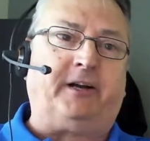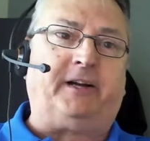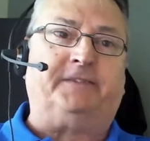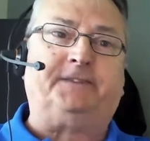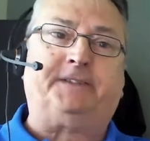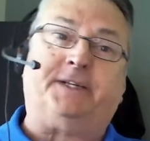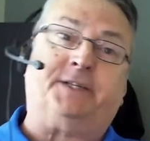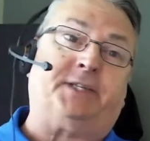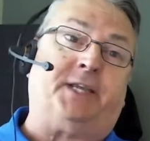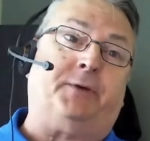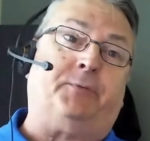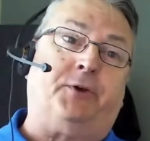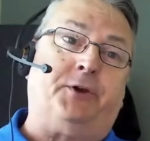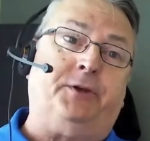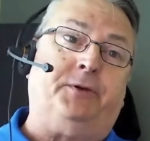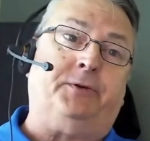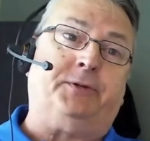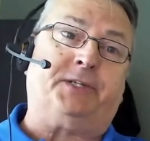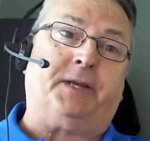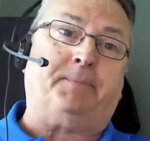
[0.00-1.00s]
off because they were
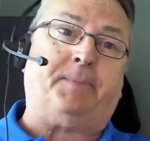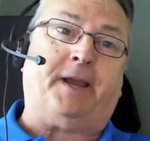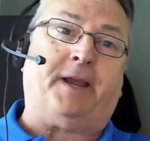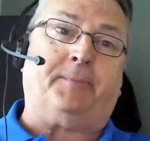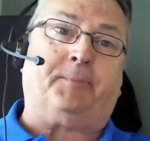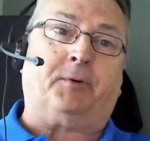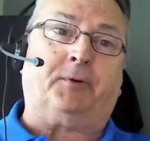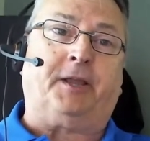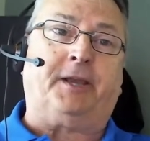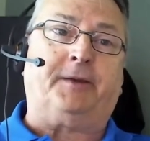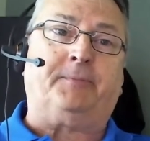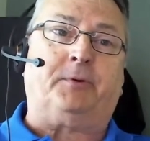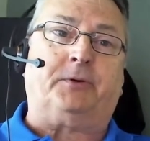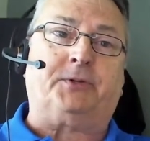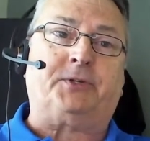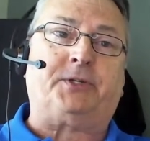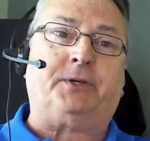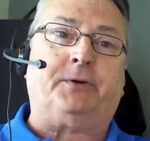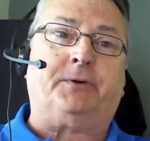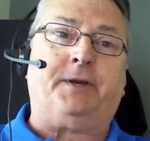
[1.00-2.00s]
using paper
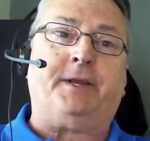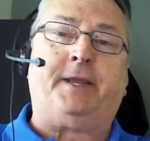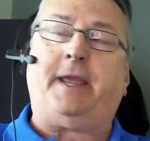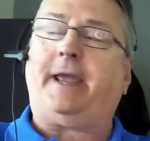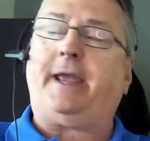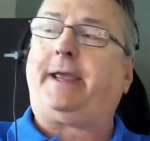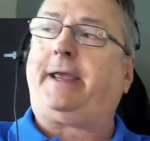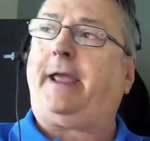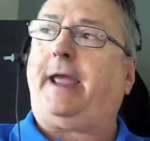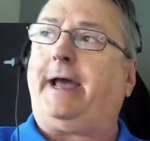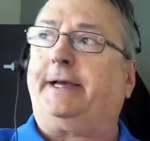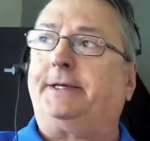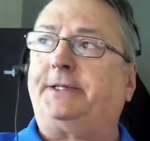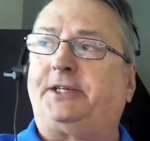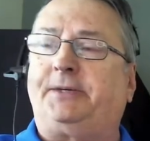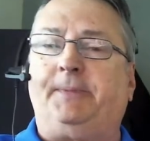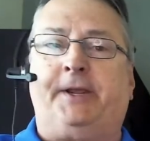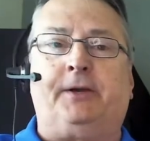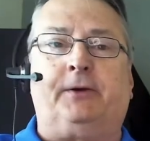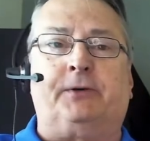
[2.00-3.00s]
labels. So he
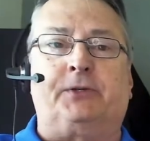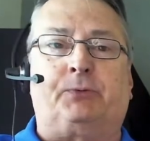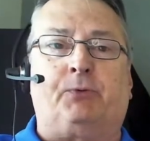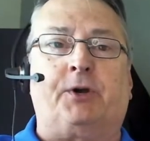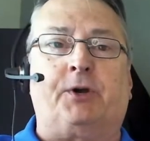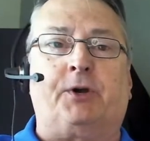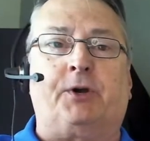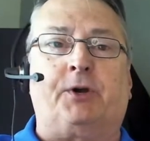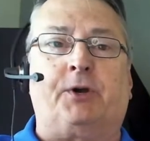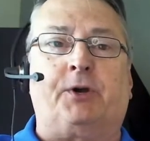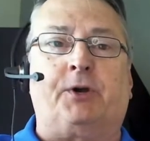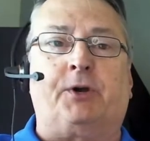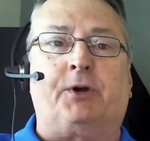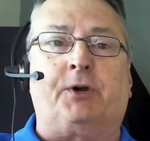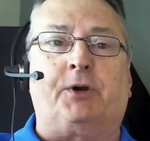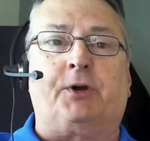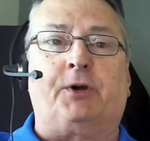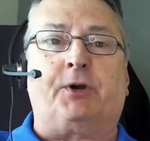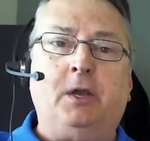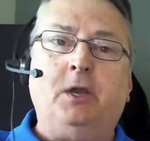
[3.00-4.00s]
asked me, he goes, what can we
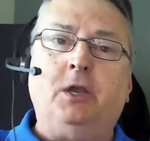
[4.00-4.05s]
do?